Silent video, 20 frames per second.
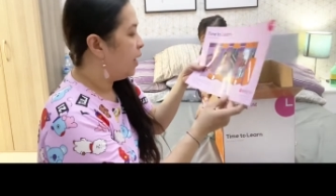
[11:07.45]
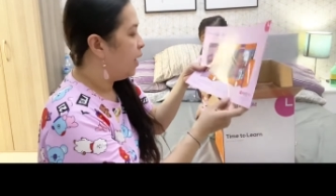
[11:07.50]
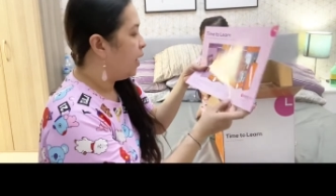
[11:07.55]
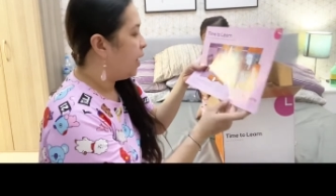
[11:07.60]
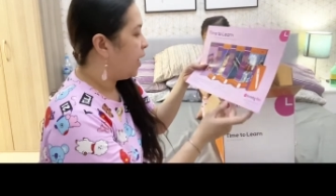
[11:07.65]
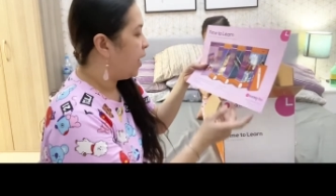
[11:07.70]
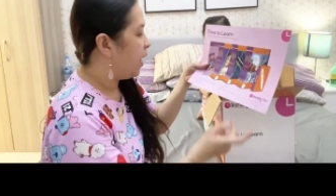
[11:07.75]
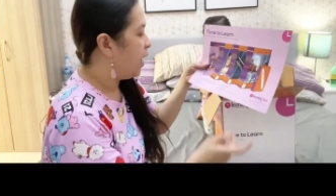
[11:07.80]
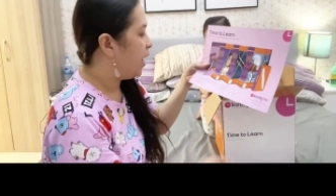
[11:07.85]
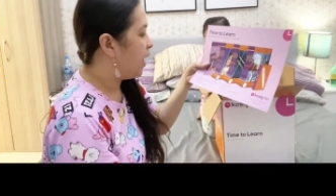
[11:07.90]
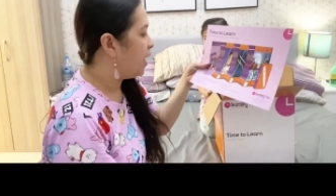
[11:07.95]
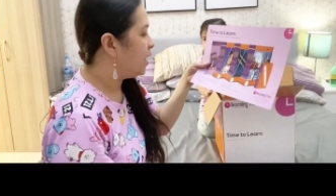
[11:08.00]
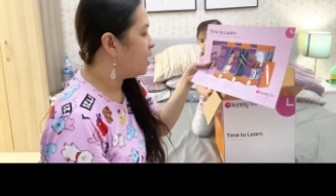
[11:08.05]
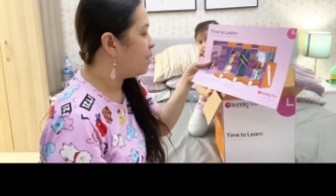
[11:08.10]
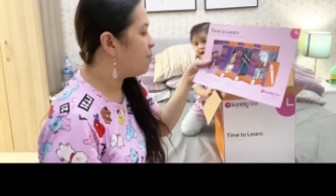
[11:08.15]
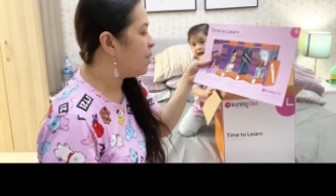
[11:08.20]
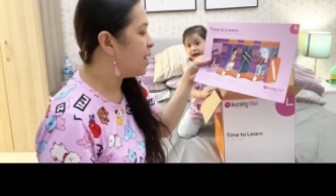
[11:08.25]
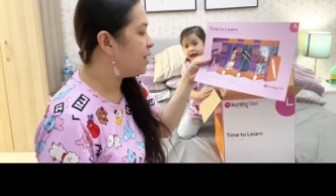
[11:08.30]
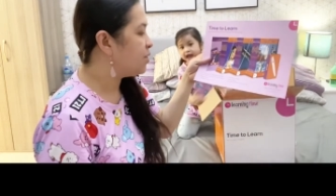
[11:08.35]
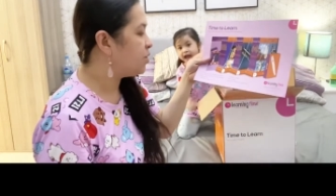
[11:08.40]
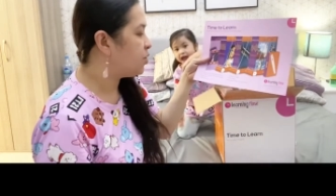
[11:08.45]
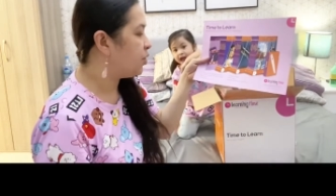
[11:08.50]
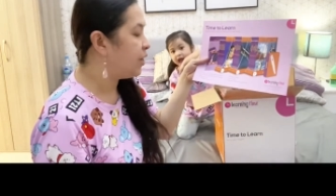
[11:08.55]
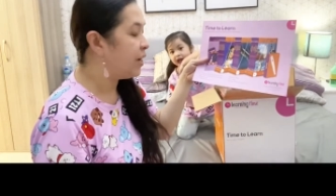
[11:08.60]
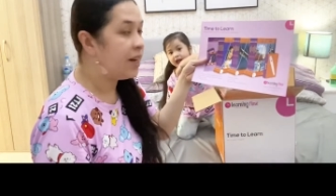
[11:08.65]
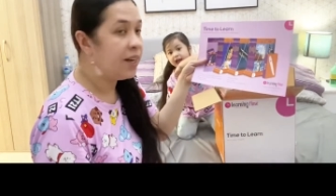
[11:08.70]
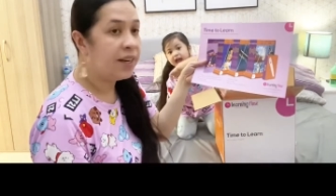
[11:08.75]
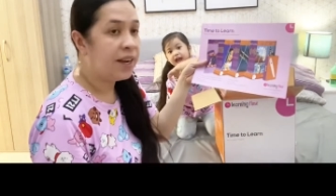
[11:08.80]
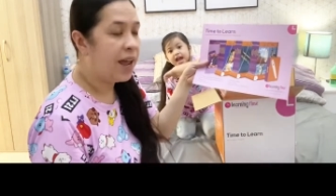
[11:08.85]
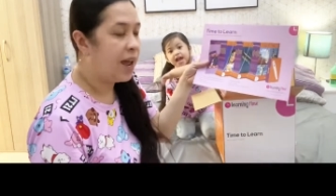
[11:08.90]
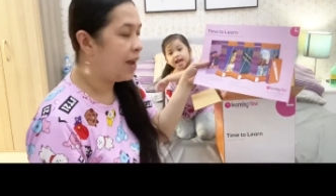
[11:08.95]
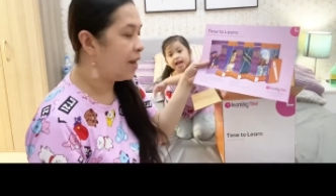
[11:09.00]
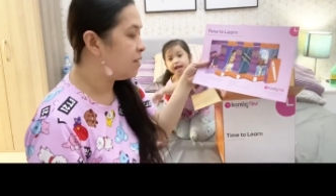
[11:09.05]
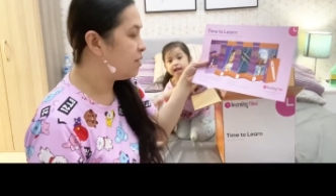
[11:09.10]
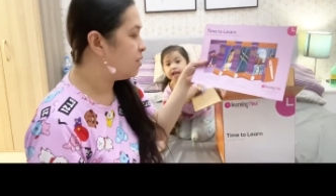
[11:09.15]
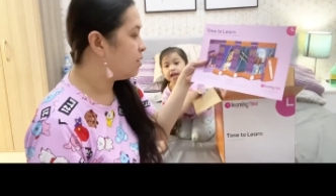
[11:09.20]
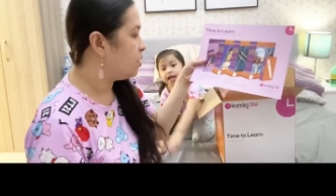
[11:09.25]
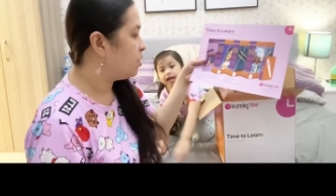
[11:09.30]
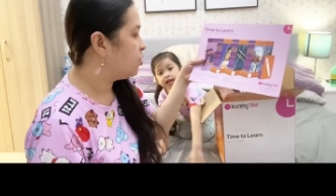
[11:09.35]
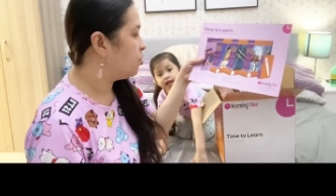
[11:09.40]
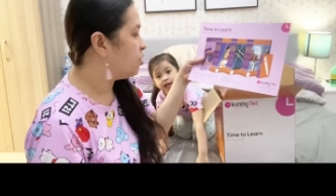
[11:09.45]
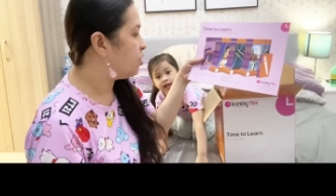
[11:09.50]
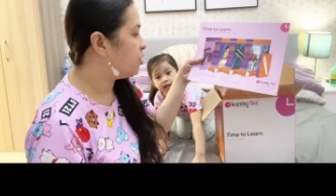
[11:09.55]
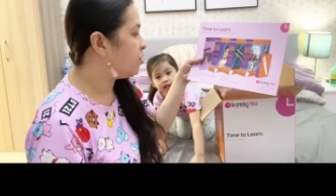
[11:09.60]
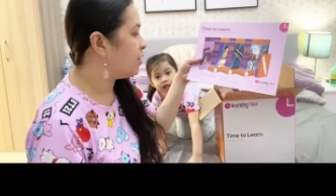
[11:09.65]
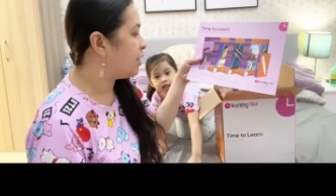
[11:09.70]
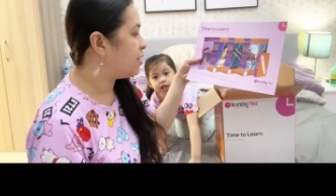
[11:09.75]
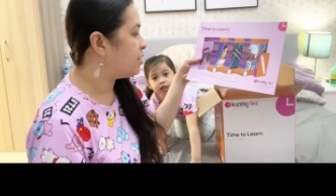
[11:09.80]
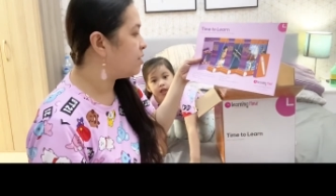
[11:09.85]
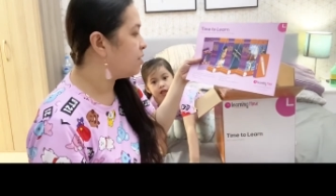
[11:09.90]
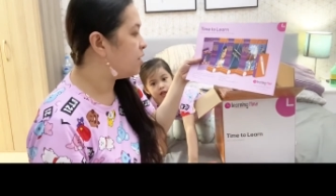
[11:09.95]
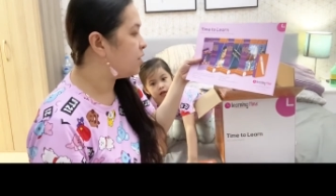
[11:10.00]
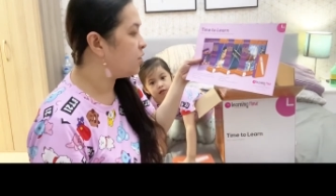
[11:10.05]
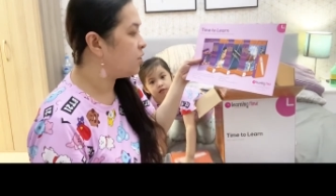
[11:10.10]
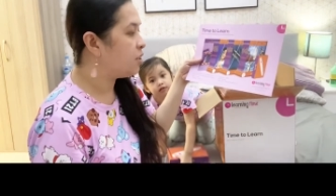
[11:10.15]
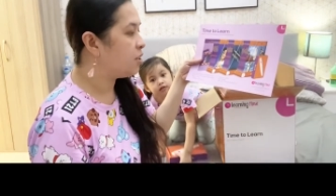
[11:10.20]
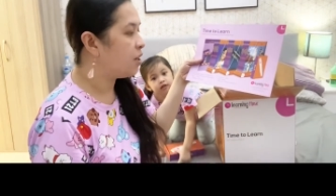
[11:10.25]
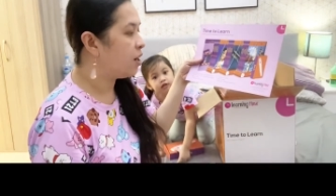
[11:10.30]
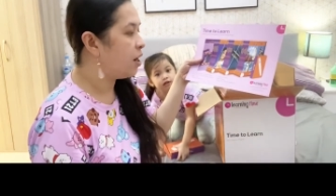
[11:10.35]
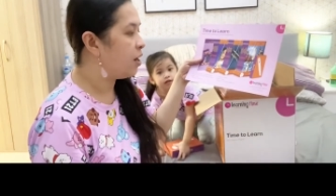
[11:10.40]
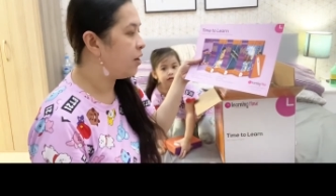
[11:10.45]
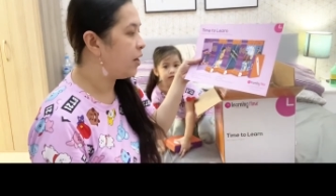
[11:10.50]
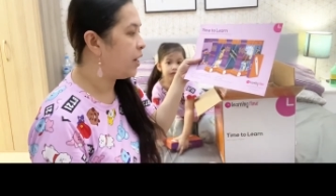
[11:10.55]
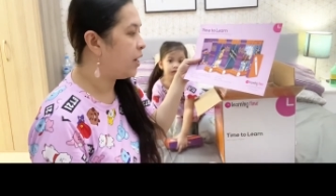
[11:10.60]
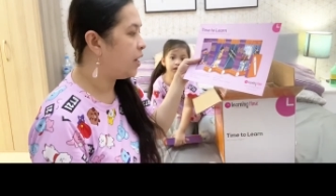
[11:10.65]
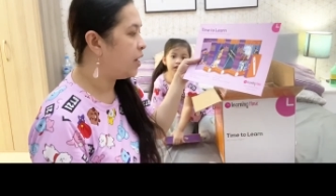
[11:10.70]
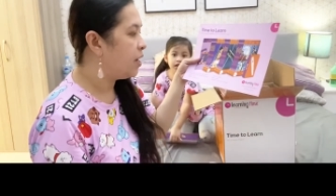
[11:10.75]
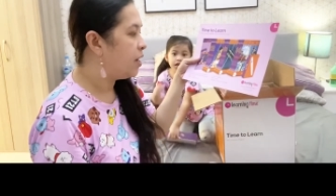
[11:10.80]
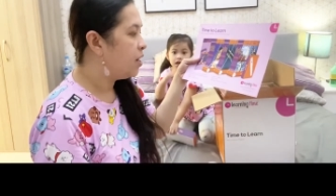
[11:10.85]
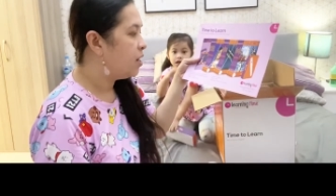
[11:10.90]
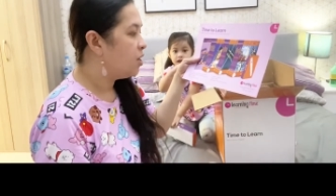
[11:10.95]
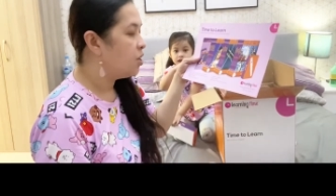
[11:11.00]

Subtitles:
And the Master Index, Children's Dictionary,